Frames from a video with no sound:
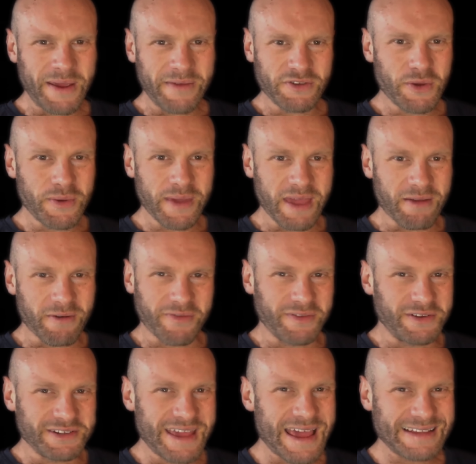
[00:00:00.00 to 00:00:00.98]
way of doing it rather
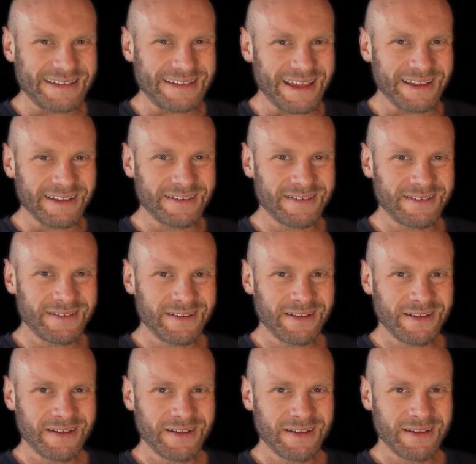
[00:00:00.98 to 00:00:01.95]
than just guessing.
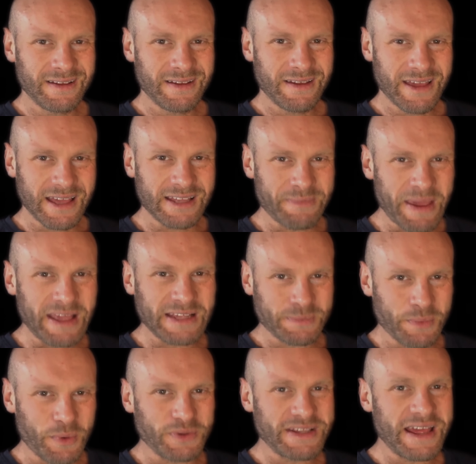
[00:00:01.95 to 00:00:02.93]
It makes
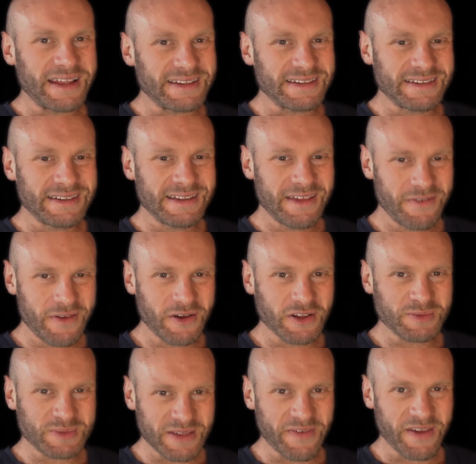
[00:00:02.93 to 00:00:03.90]
more sense. If you've got
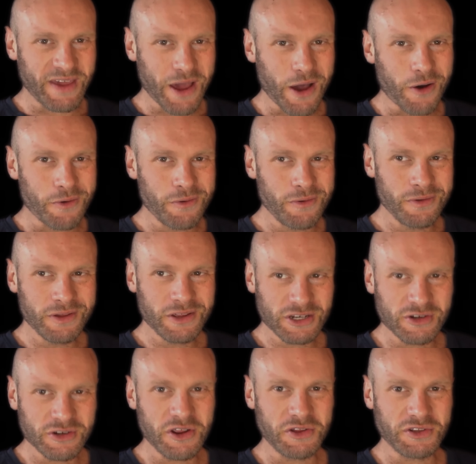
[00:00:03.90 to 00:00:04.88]
a specific goal, you
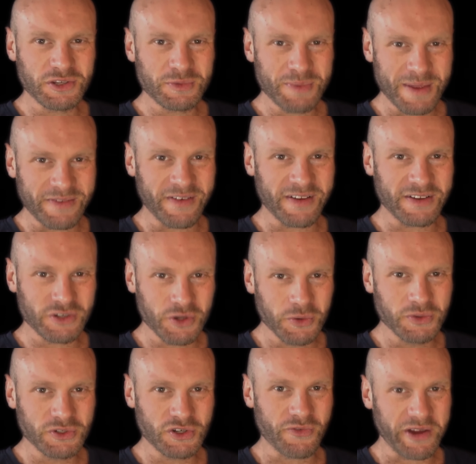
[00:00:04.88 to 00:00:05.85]
should use specific
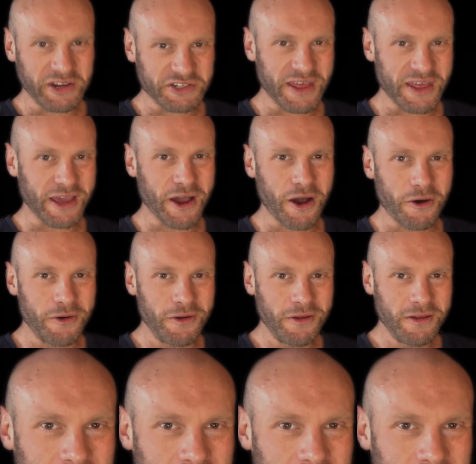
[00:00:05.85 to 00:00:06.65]
tools to reach that goal.